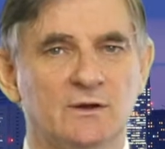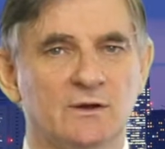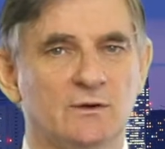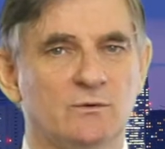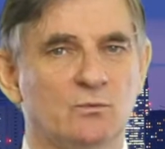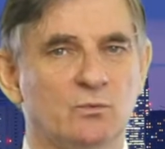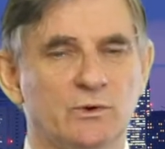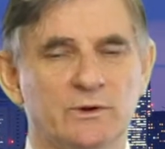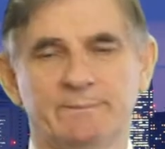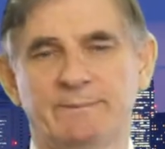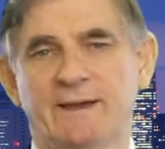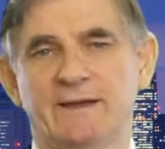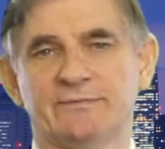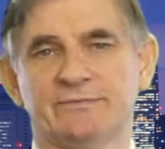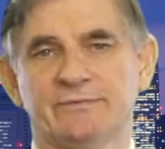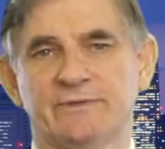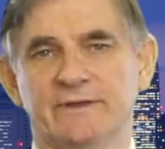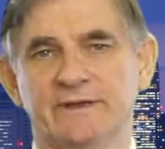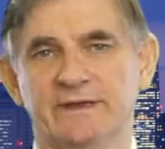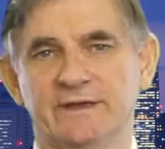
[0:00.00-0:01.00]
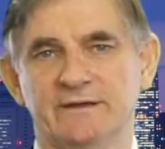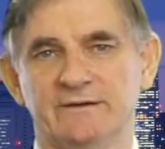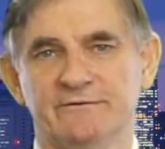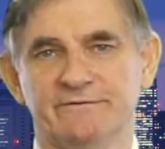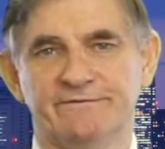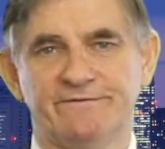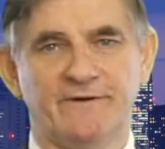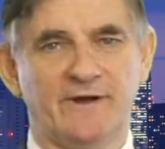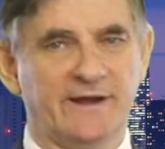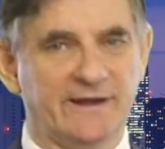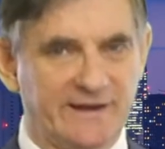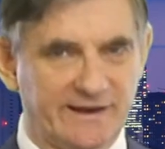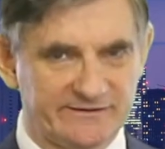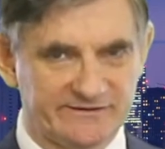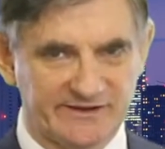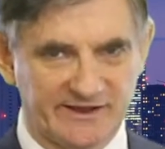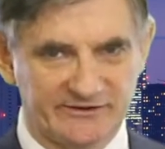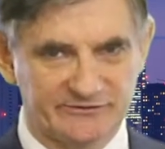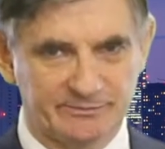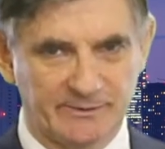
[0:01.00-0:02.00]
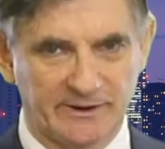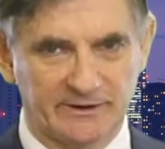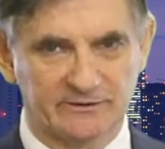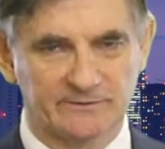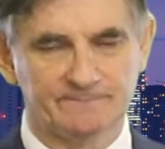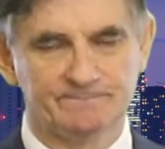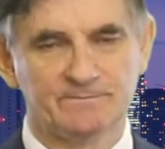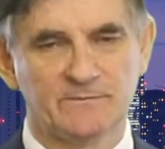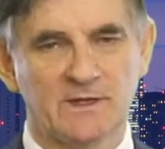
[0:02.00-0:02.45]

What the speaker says: What about the finance aspect?